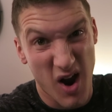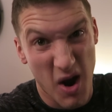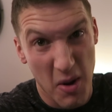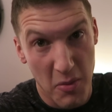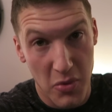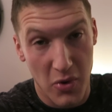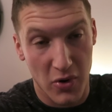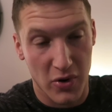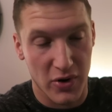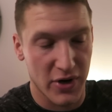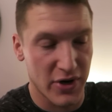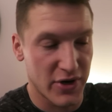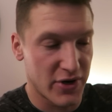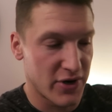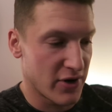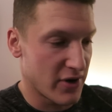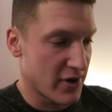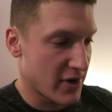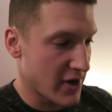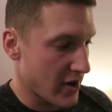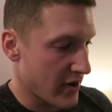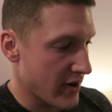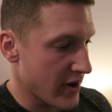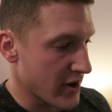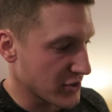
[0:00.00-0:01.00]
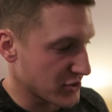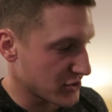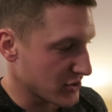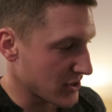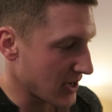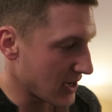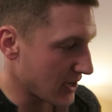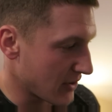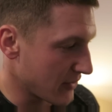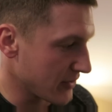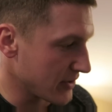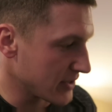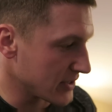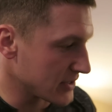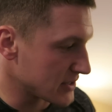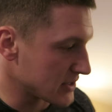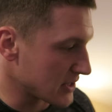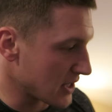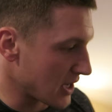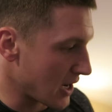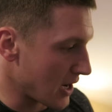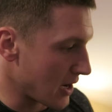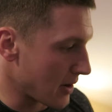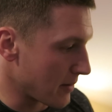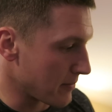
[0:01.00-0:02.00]
I'm not going to turn down extra
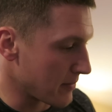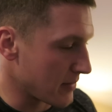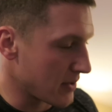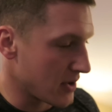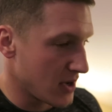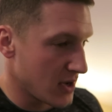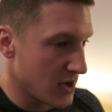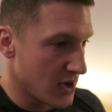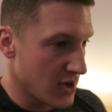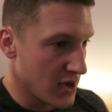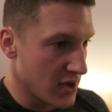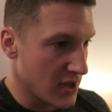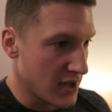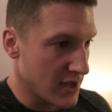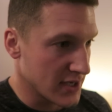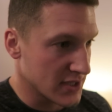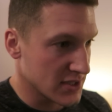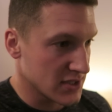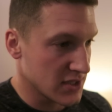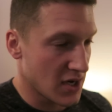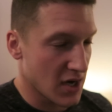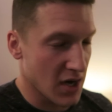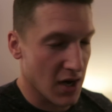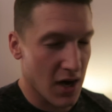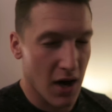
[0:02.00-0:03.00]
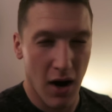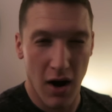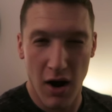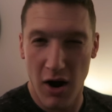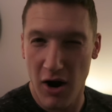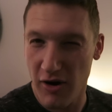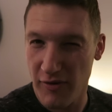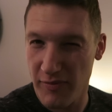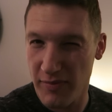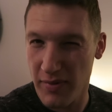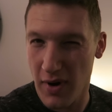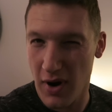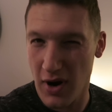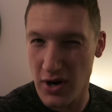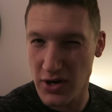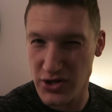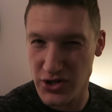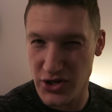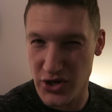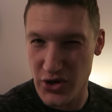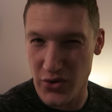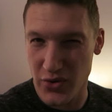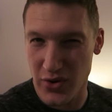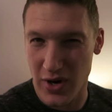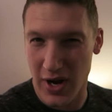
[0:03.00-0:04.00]
calories. It's like
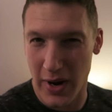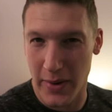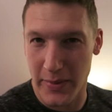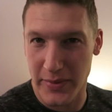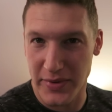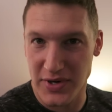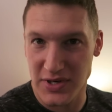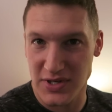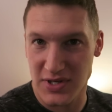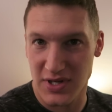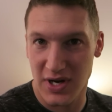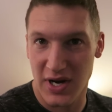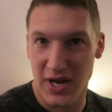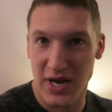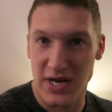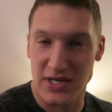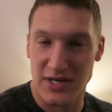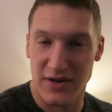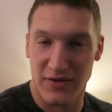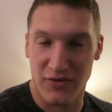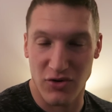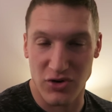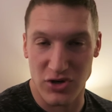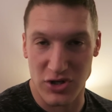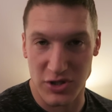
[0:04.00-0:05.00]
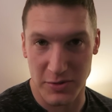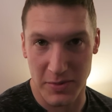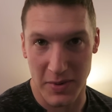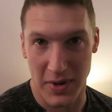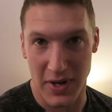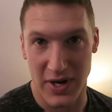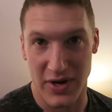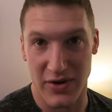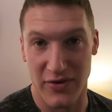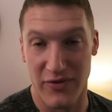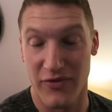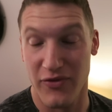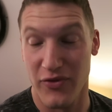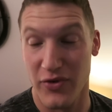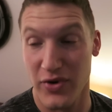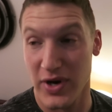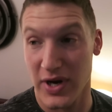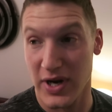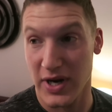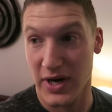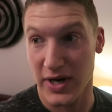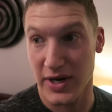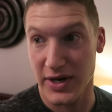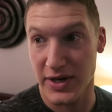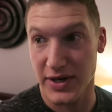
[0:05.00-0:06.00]
2:30 now, which is the latest I've gone to bed in
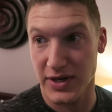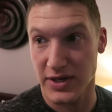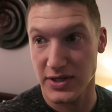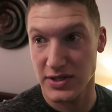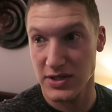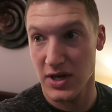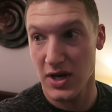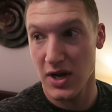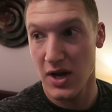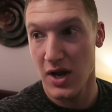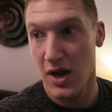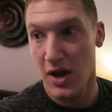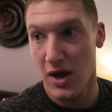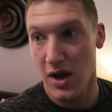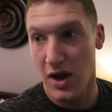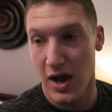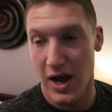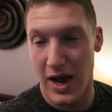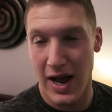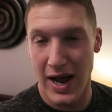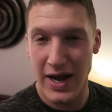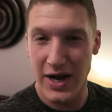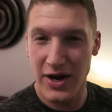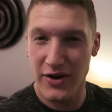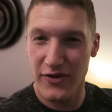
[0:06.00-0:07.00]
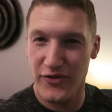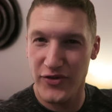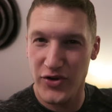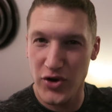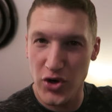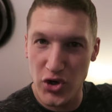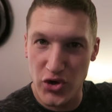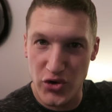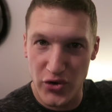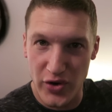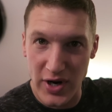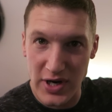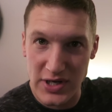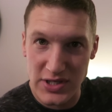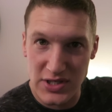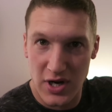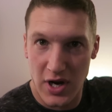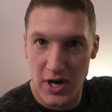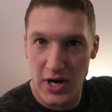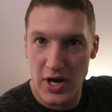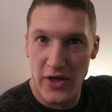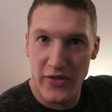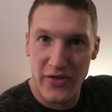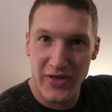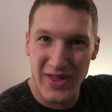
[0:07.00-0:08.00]
freaking ages. I had a few drinks,
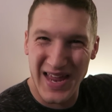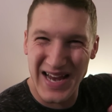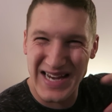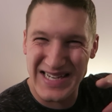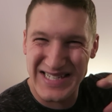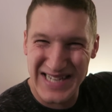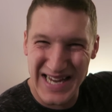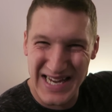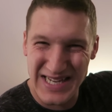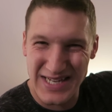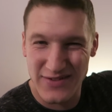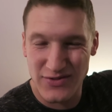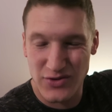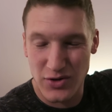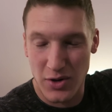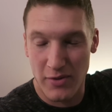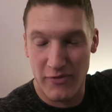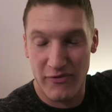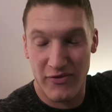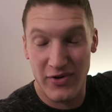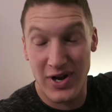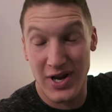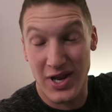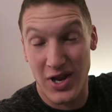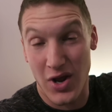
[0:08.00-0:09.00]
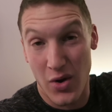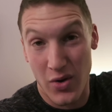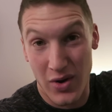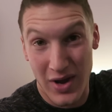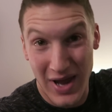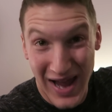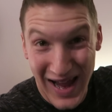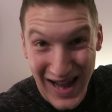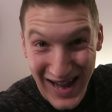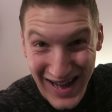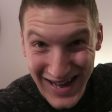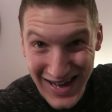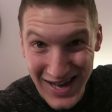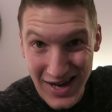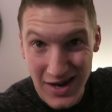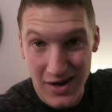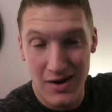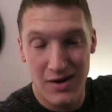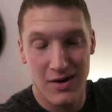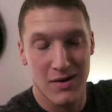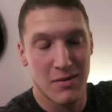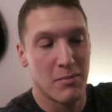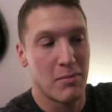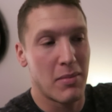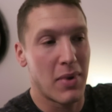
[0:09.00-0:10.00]
like nothing excessive, so I'm feeling okay.
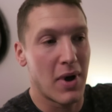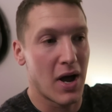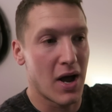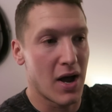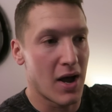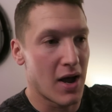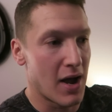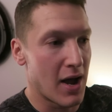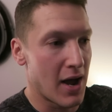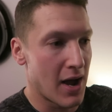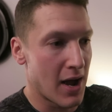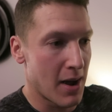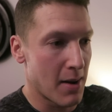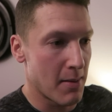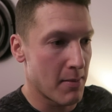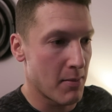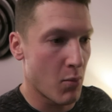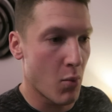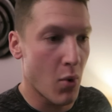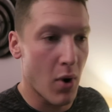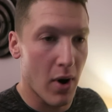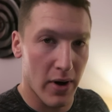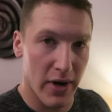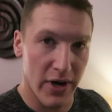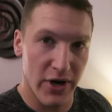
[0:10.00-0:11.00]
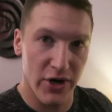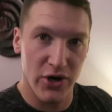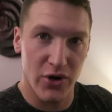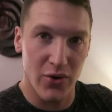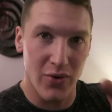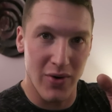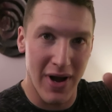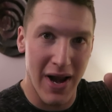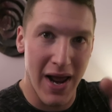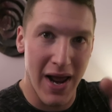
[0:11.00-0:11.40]
But what I'm going to do